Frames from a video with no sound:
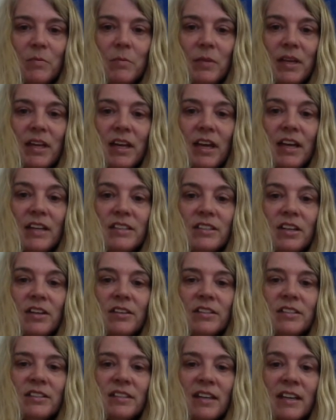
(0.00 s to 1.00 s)
Because on
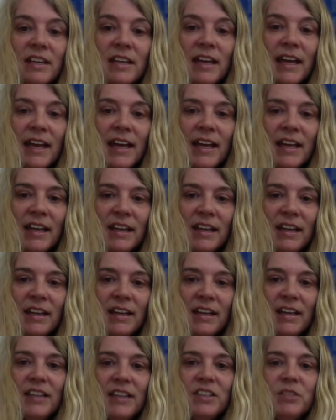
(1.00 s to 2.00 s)
Sunday,
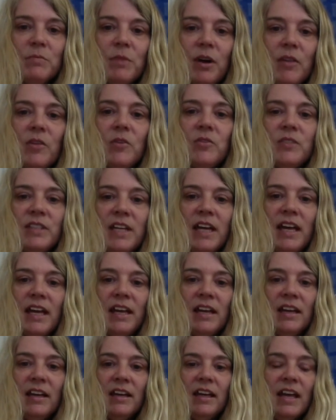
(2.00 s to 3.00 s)
it's Mother's Day.
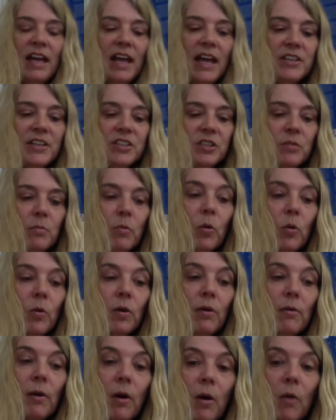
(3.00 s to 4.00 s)
And
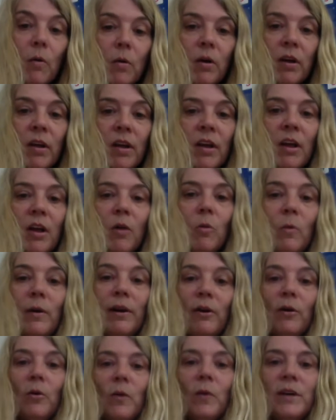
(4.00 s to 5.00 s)
tomorrow,
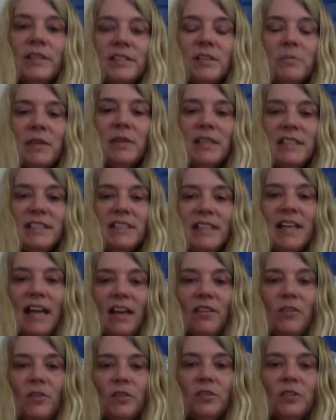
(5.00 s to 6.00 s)
we're going to meet
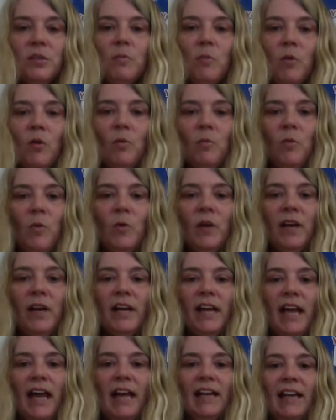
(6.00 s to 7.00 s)
together tomorrow morning
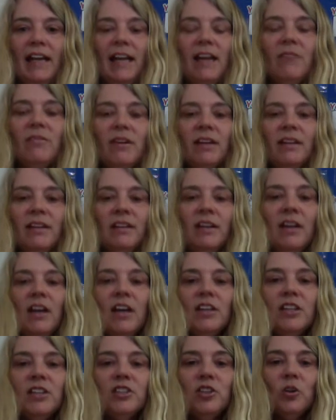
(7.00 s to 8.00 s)
at 11
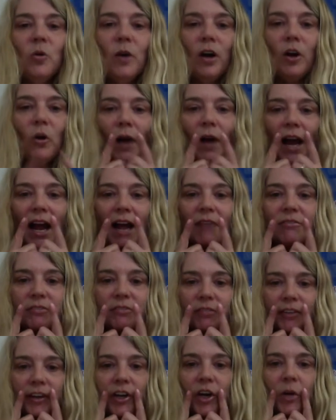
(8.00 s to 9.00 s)
to do a craft for
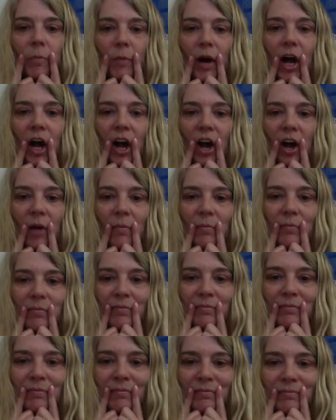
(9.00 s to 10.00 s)
your mom.
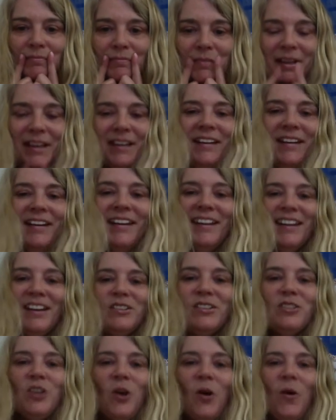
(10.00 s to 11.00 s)

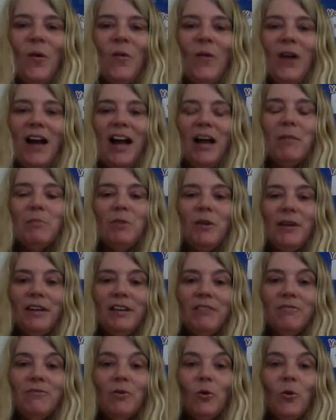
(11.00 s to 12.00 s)
So I'm
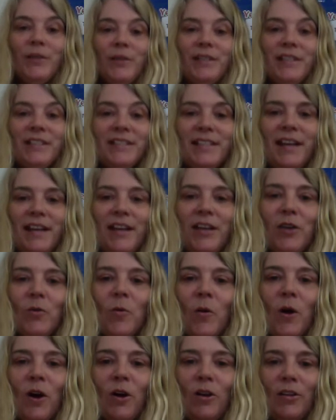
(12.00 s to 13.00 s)
looking forward to seeing you
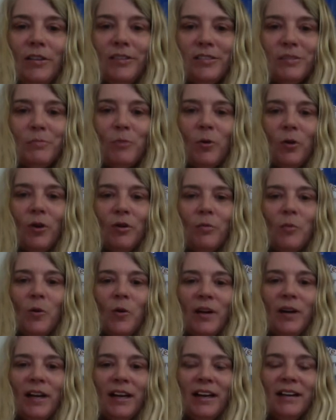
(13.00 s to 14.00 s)
all tomorrow
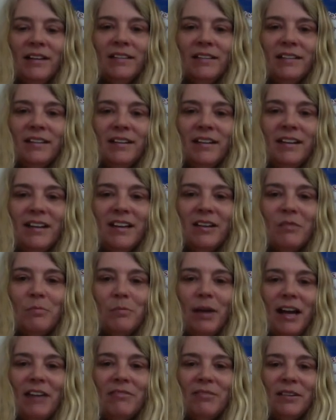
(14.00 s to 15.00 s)
morning.
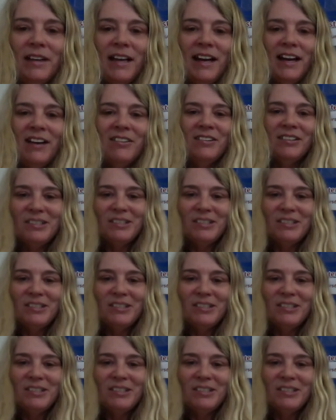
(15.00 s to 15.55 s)
Bye for now.